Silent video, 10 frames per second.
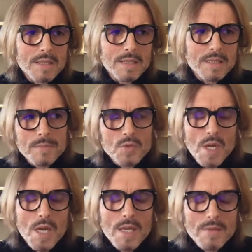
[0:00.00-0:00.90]

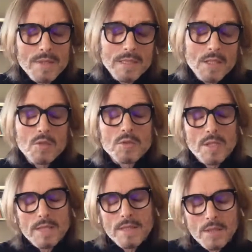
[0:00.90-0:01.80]
drive an
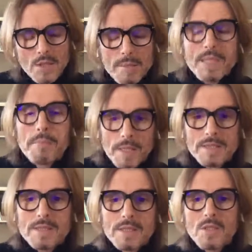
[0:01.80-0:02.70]
economic
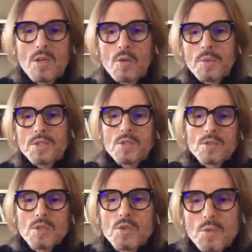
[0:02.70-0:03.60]
part, which
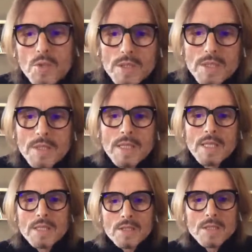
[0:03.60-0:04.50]
usually
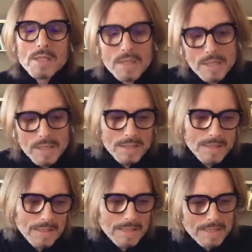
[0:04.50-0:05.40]

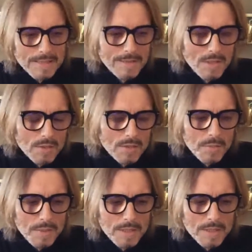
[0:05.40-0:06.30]
is not
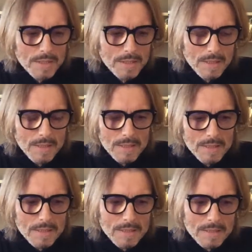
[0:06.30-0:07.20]
really
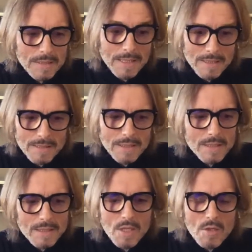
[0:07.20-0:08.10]

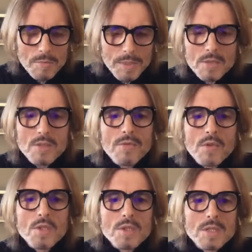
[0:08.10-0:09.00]
easy, because of
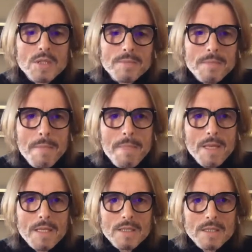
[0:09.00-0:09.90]
course
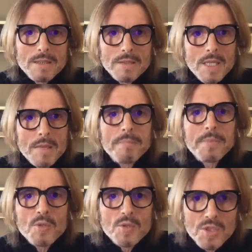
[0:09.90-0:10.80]
the
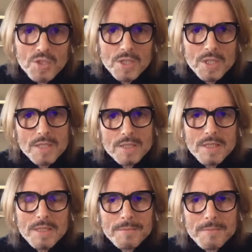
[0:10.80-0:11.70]
approach is
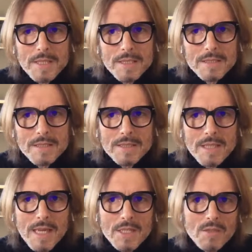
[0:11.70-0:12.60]

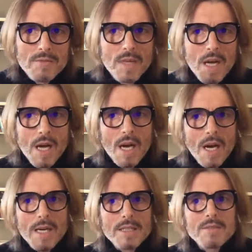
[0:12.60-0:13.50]
a kind of
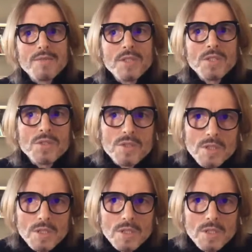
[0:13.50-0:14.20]
art vision,